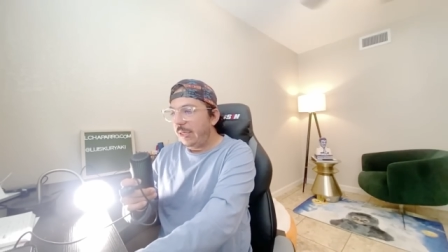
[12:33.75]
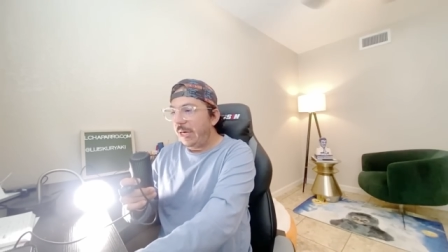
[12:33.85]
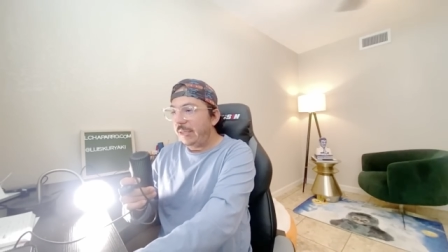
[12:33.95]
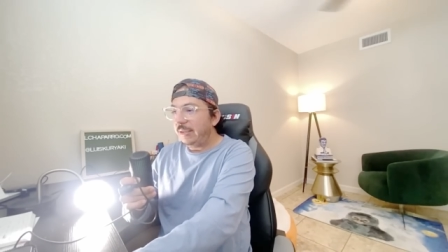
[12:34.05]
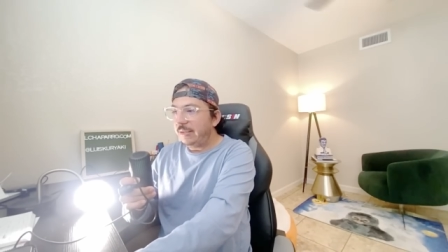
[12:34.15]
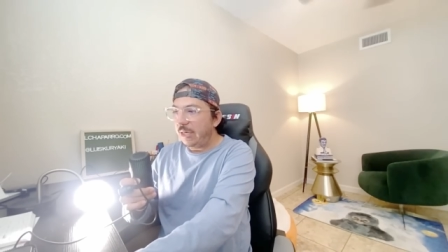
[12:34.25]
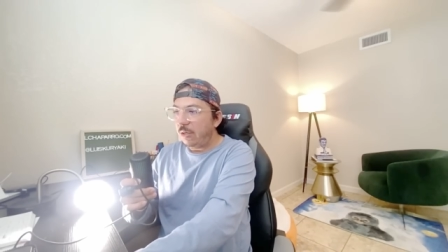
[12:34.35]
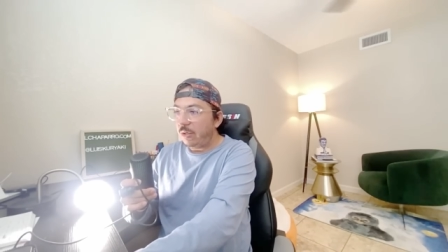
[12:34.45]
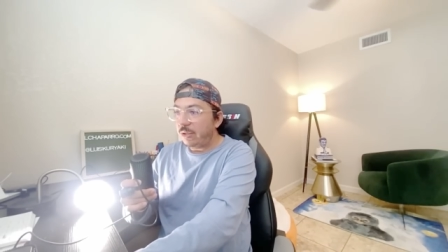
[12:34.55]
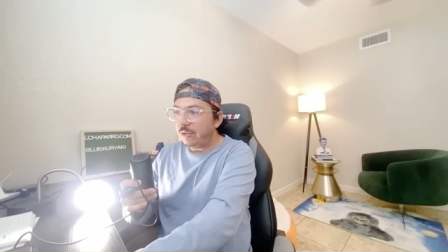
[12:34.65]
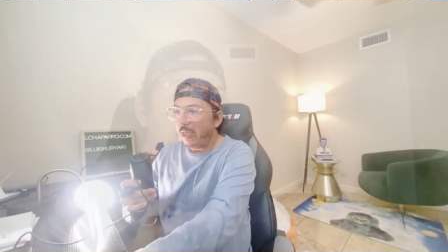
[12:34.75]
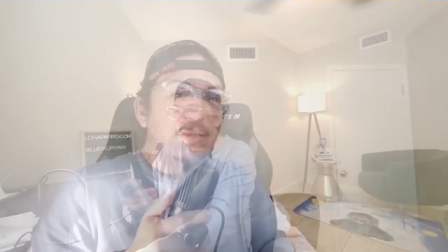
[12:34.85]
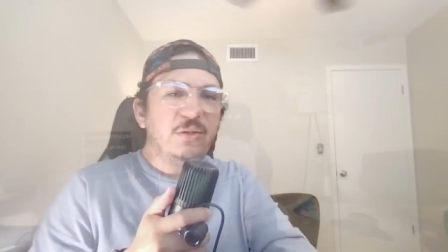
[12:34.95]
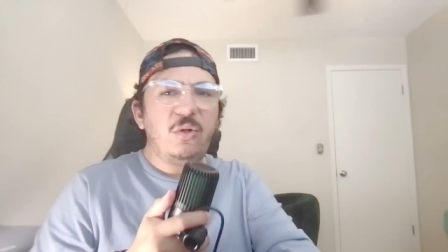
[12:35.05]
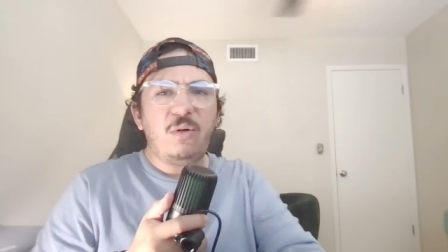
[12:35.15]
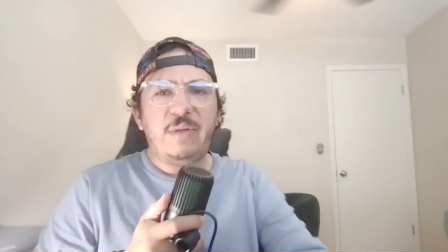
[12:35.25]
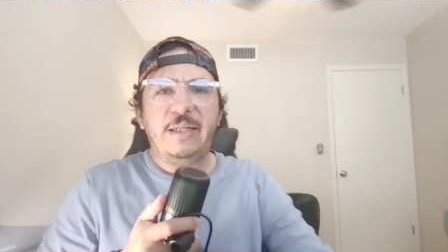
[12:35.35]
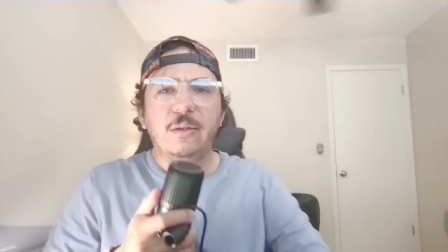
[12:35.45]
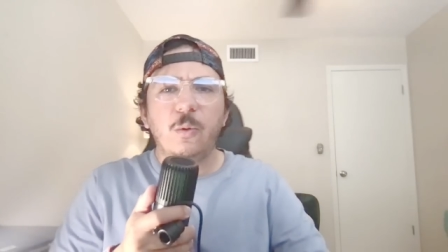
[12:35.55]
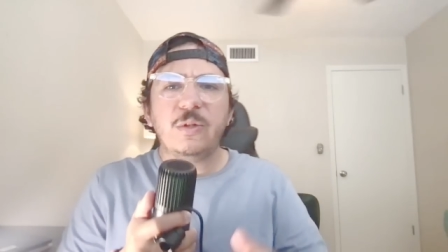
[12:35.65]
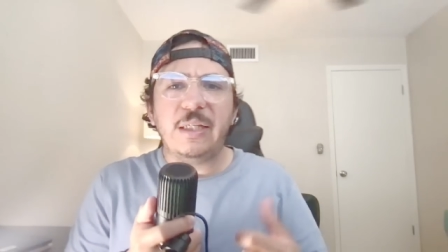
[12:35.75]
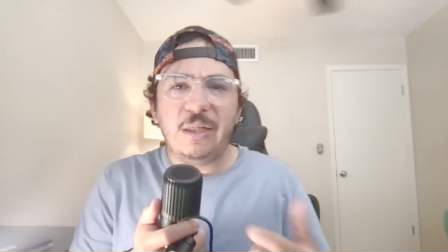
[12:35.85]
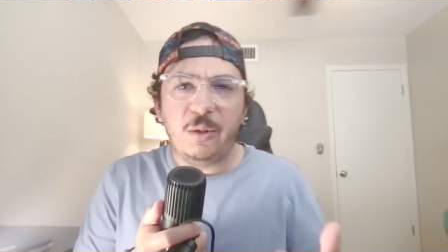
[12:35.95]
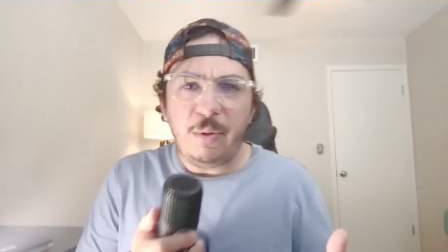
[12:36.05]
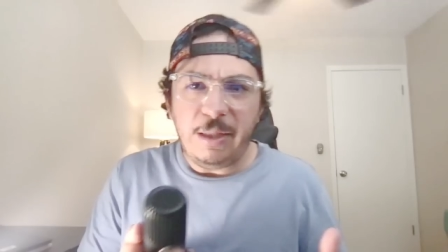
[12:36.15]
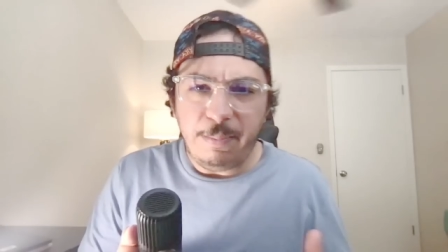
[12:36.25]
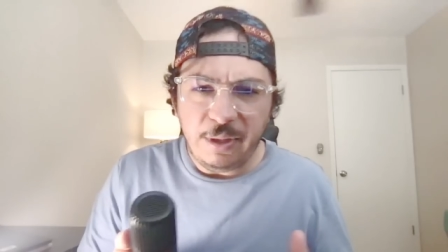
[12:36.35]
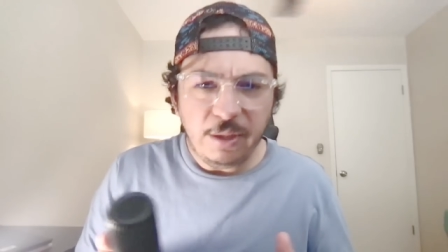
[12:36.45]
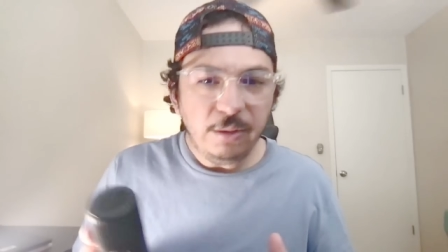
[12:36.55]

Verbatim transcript: and the Sinaloa Cartel sort of like losing grip